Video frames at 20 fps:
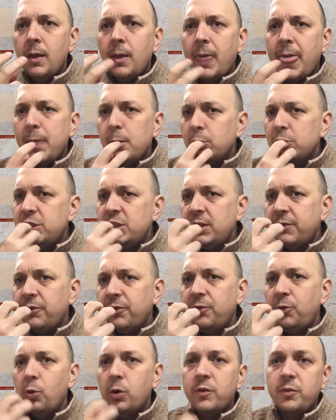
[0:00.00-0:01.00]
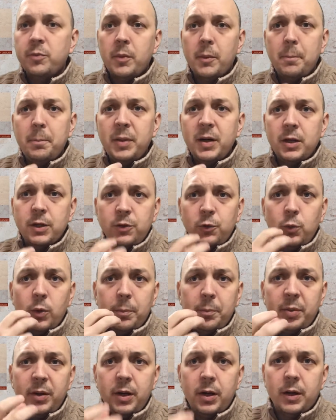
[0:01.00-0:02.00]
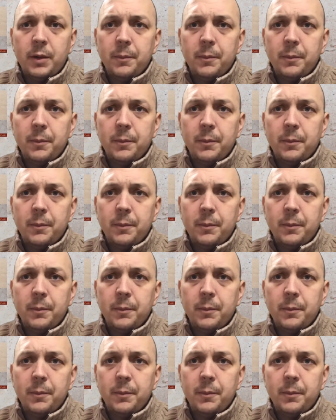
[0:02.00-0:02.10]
it will shift forward from a b to a p.